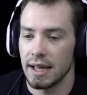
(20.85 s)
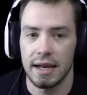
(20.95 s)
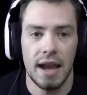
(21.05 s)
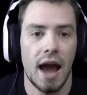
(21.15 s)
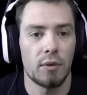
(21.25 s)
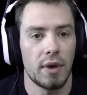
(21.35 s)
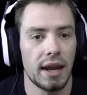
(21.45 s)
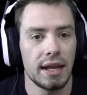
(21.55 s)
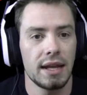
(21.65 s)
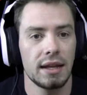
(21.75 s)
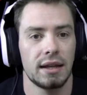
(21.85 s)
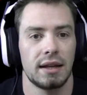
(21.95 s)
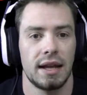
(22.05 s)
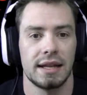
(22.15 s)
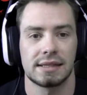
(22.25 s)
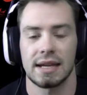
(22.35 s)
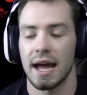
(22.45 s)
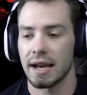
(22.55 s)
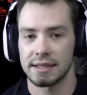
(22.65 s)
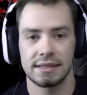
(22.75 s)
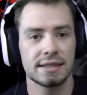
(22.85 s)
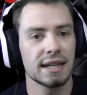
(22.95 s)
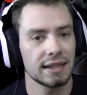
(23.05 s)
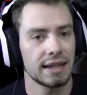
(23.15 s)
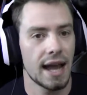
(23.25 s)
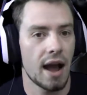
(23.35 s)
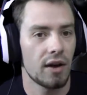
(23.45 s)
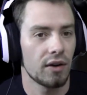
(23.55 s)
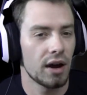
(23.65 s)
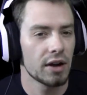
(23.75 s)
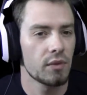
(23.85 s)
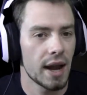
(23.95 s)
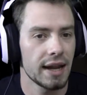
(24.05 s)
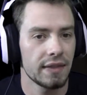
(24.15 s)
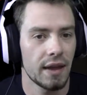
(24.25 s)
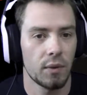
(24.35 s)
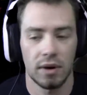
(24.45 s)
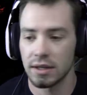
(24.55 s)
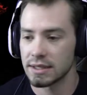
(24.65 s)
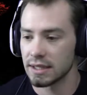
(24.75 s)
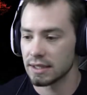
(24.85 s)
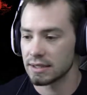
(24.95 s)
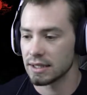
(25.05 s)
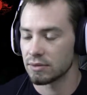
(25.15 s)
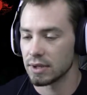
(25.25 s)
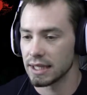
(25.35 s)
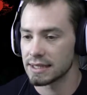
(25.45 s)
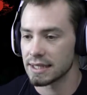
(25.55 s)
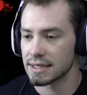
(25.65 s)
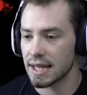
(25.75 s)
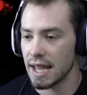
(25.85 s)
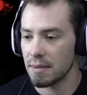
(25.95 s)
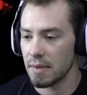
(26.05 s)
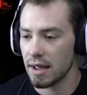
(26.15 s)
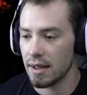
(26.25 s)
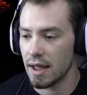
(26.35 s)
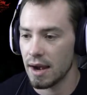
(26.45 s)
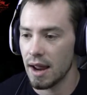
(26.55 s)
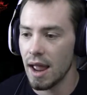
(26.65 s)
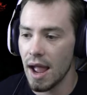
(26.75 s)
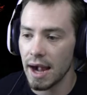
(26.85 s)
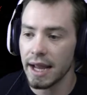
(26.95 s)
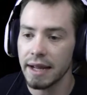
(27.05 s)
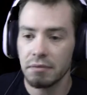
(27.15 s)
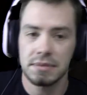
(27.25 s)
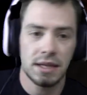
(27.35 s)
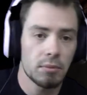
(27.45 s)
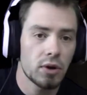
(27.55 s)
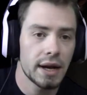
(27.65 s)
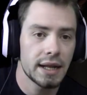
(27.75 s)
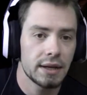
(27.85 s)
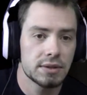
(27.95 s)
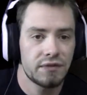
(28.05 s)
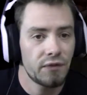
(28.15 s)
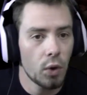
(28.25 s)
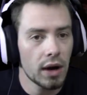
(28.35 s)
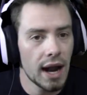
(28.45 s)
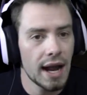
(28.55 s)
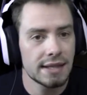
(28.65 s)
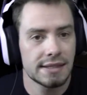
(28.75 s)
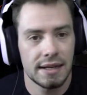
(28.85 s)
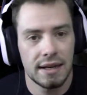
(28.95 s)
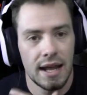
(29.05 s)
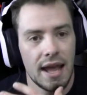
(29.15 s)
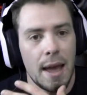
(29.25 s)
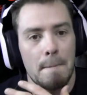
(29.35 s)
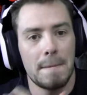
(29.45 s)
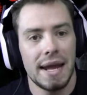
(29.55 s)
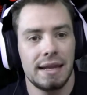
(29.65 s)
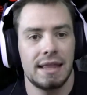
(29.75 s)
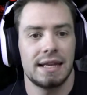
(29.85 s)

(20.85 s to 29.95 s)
not ready. It's kind of silly how unready they were to release this game, and I gotta give them some credit. It was four guys that made